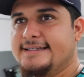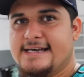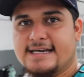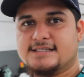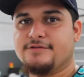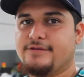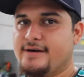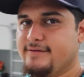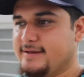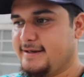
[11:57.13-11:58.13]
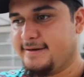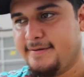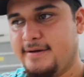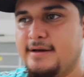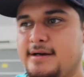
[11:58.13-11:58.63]
easy access for everything.
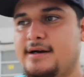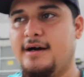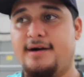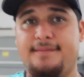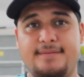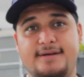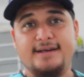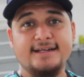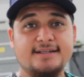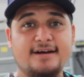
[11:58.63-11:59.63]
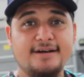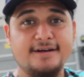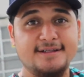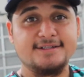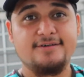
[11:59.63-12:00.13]
It is hot here
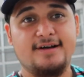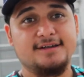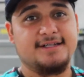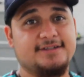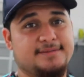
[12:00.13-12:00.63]
in this garage, that's why